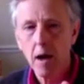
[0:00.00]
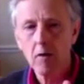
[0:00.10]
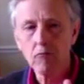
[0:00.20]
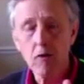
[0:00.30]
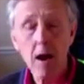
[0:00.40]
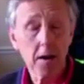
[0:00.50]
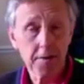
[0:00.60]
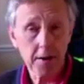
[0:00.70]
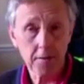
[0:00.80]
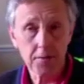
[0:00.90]

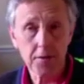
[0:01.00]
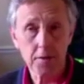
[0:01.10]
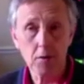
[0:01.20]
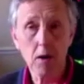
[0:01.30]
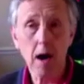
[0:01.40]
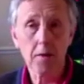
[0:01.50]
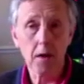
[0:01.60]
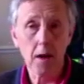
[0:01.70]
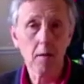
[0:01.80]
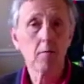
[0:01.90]
relative to
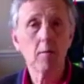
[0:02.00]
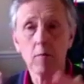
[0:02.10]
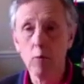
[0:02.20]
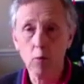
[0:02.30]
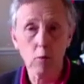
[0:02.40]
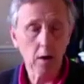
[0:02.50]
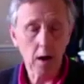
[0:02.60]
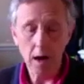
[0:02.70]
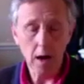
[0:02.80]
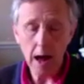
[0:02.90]
other
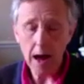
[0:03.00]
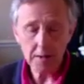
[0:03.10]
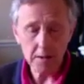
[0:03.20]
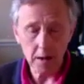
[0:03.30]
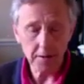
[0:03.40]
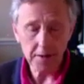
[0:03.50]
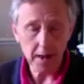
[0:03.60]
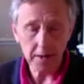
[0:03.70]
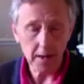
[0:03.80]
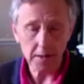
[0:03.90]
excellent
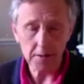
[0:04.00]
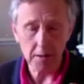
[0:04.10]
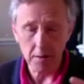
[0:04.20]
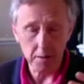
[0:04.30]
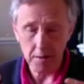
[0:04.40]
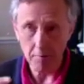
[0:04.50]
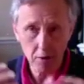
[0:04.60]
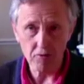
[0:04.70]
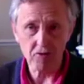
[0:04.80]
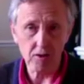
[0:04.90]
techniques and
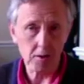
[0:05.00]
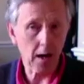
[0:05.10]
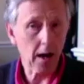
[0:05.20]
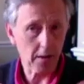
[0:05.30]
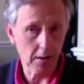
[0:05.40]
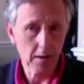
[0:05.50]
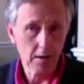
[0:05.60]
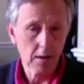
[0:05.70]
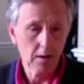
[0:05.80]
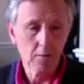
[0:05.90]
approaches like
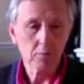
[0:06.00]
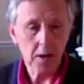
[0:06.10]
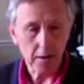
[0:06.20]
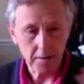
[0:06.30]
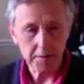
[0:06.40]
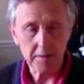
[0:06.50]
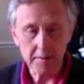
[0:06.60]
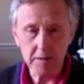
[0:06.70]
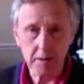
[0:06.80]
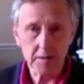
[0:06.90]

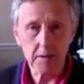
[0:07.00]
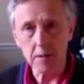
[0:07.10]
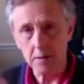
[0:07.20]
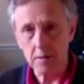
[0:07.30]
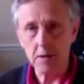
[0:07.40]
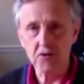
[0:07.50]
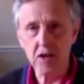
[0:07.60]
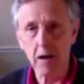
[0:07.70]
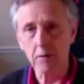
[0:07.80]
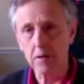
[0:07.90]
psychosynthesis and
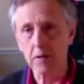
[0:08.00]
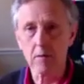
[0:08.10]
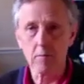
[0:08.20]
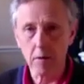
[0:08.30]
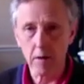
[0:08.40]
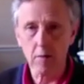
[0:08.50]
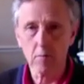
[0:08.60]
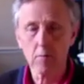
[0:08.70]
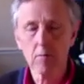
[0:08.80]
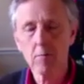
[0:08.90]
Gestalt, and that
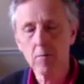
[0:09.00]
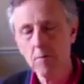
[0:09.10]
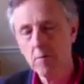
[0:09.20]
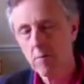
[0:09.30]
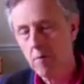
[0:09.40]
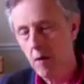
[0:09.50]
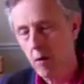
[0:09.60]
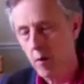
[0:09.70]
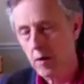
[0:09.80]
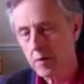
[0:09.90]

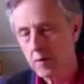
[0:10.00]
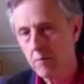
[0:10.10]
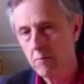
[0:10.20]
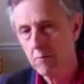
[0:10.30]
works.